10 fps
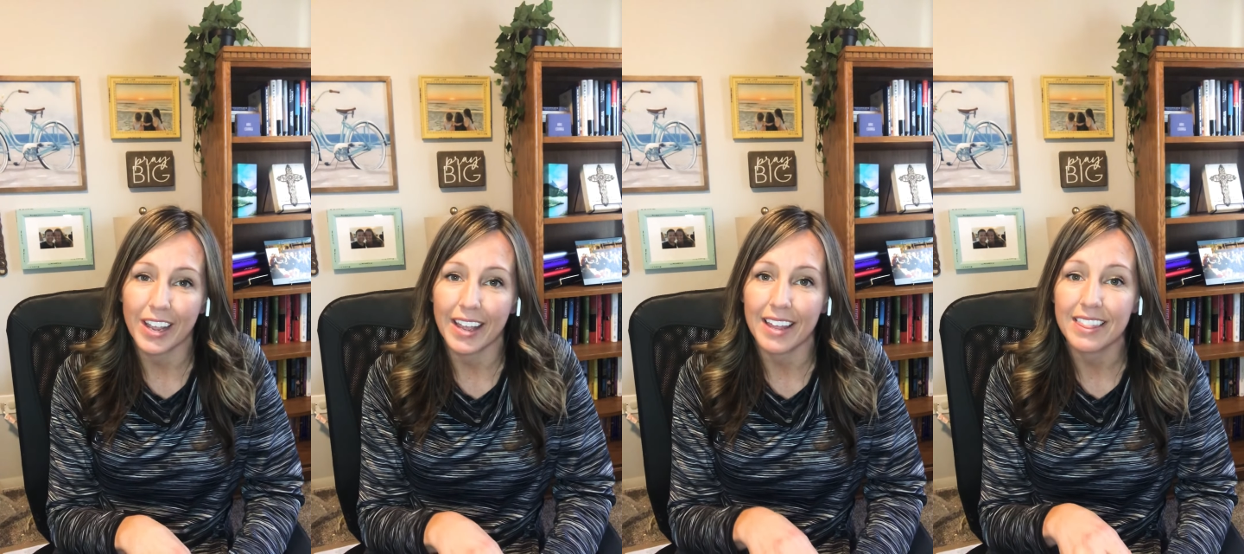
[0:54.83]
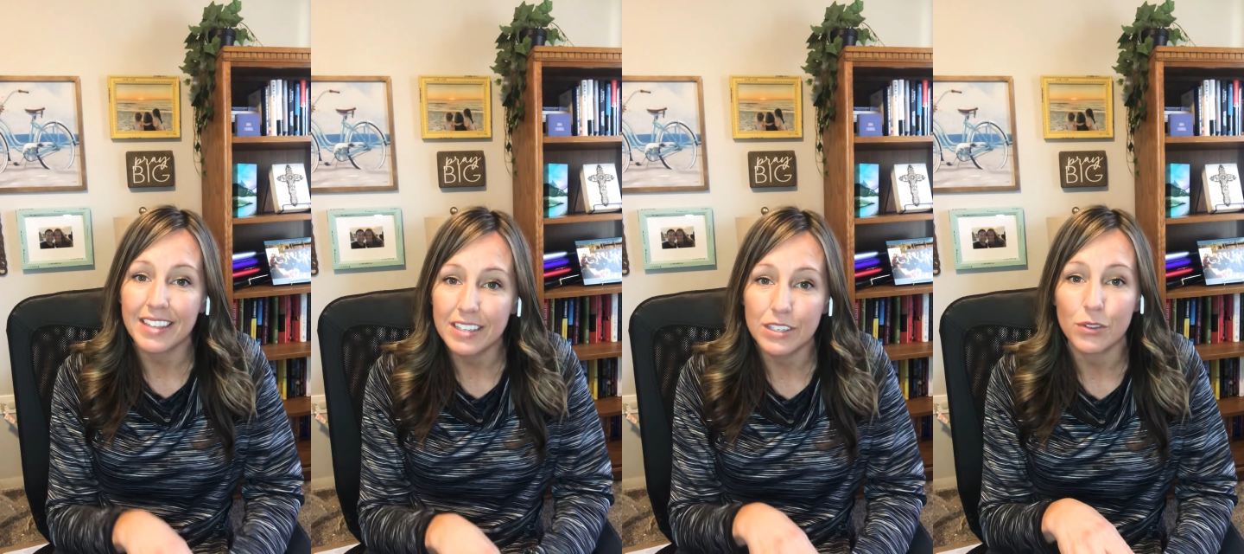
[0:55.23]
and
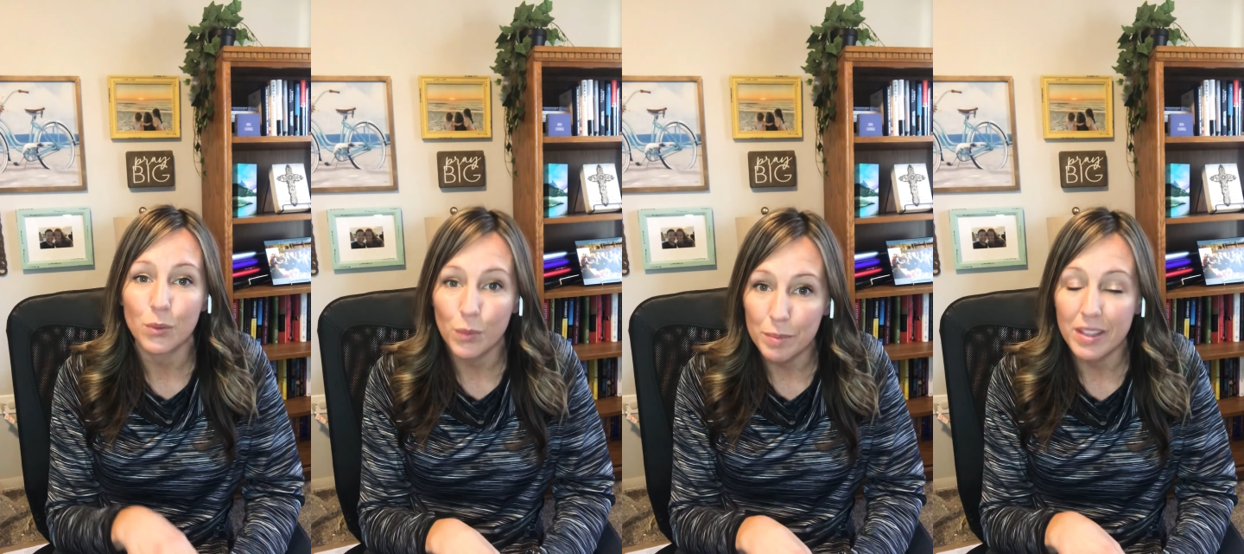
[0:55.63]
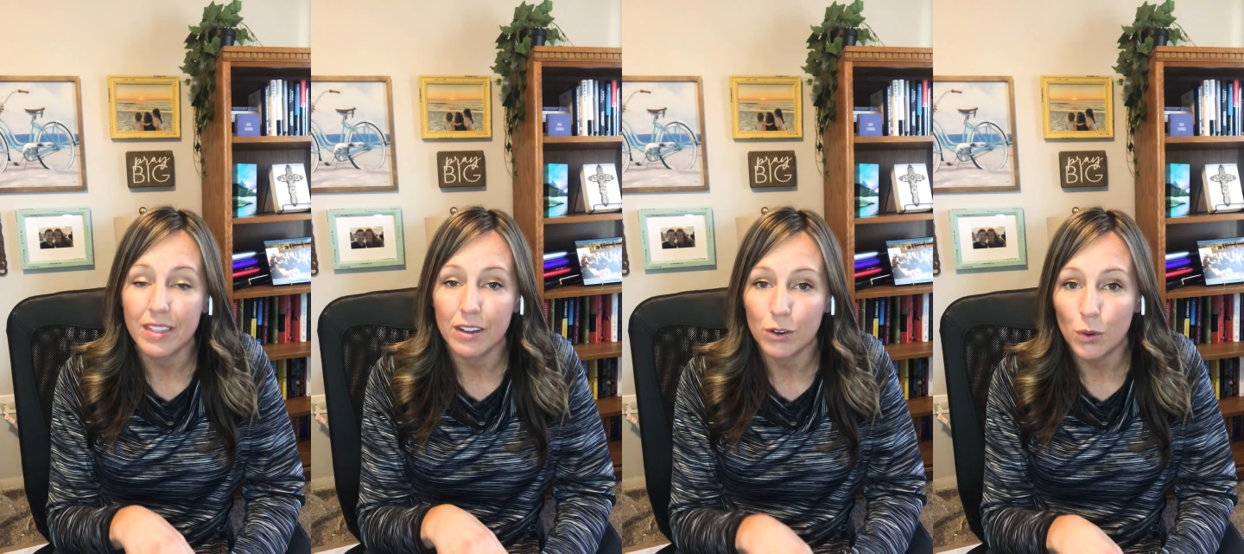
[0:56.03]
these are the women
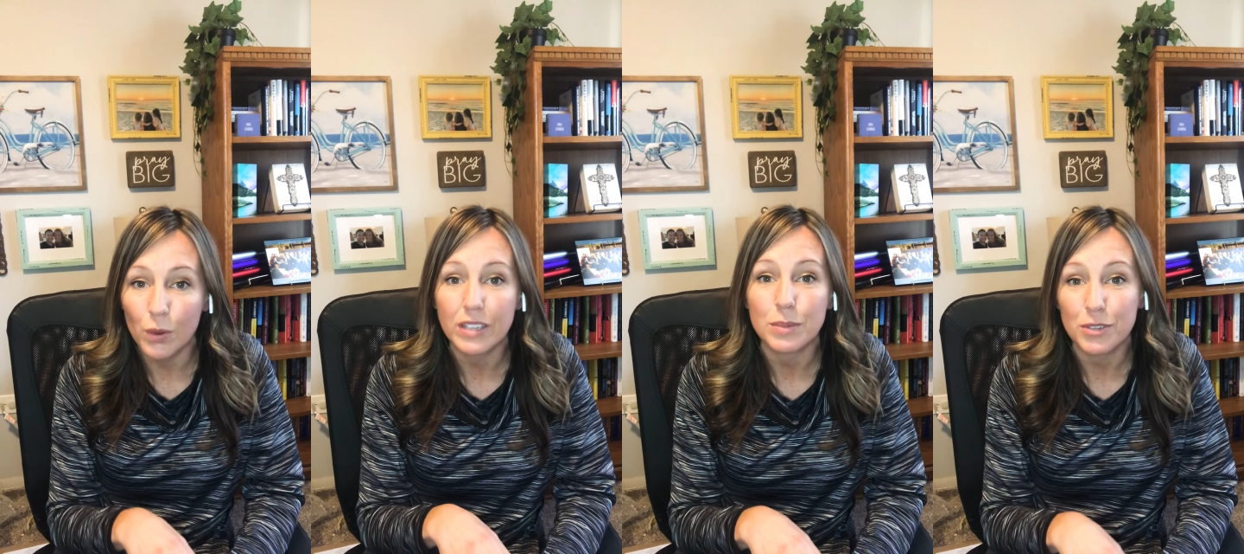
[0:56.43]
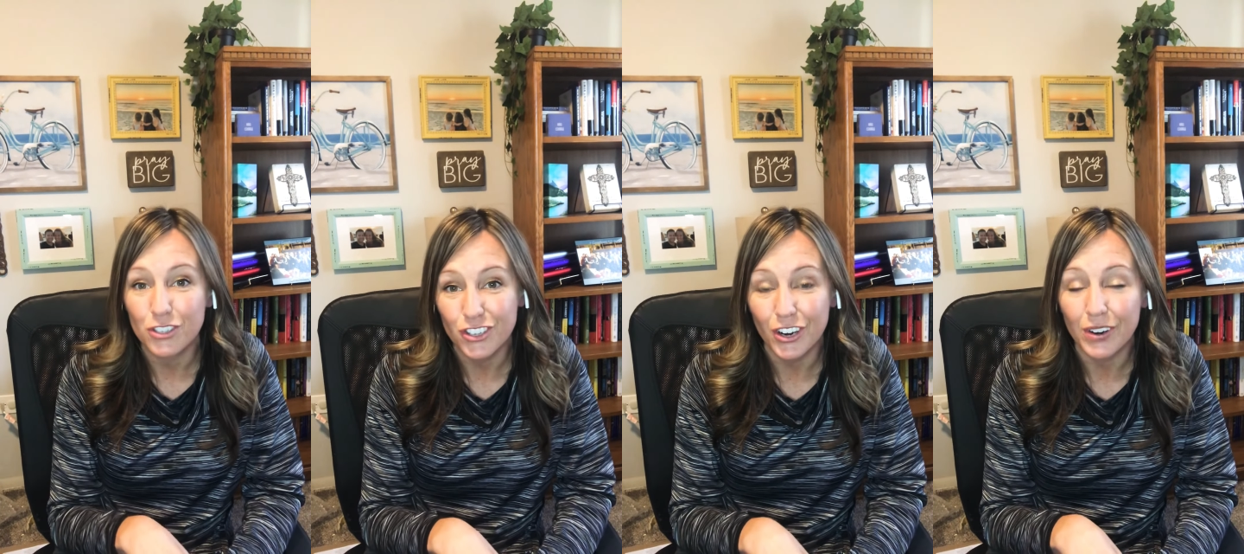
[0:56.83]
that are going to be
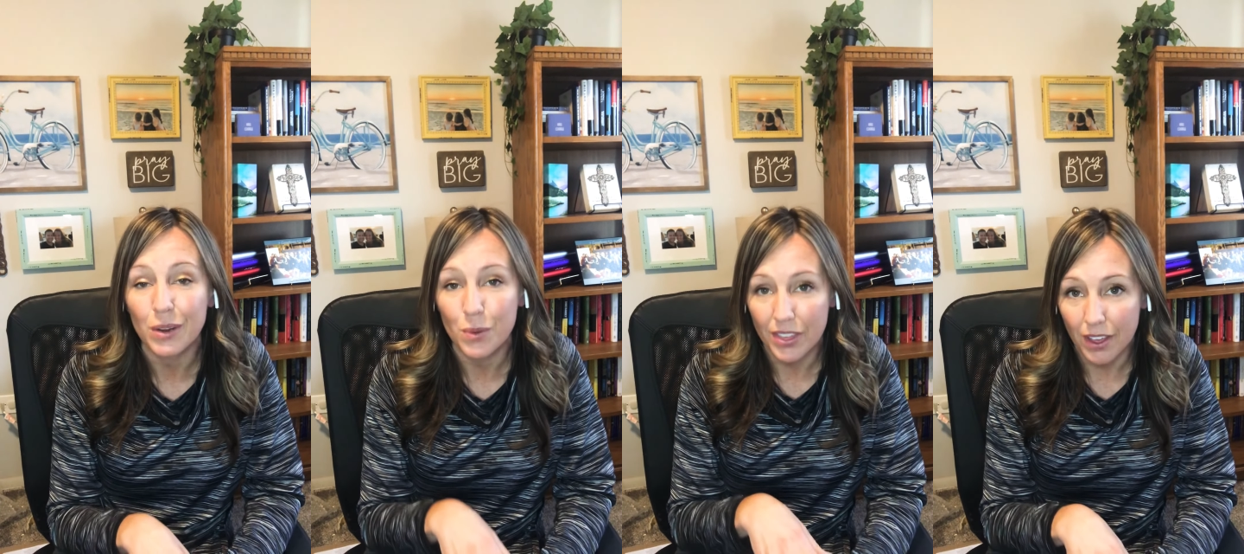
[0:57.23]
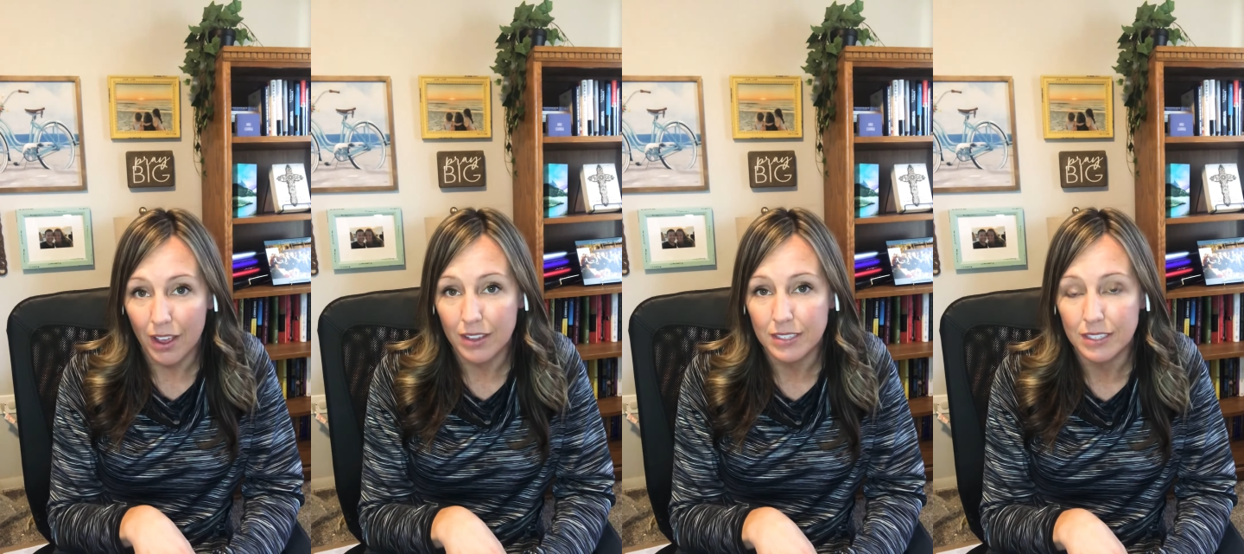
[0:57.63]
sharing with us